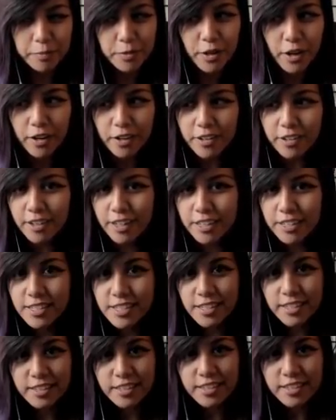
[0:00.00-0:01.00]

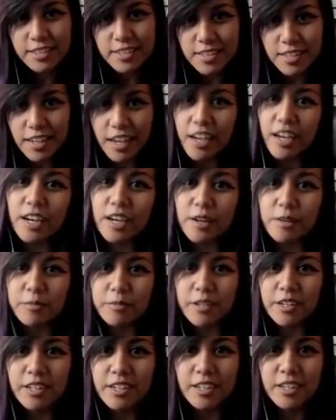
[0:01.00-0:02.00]
progress in this
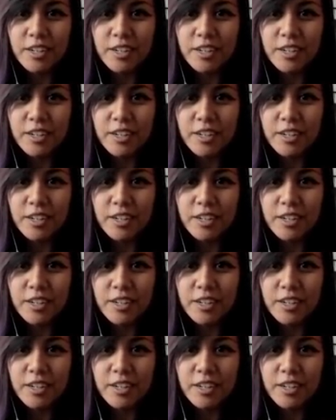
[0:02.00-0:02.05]
game.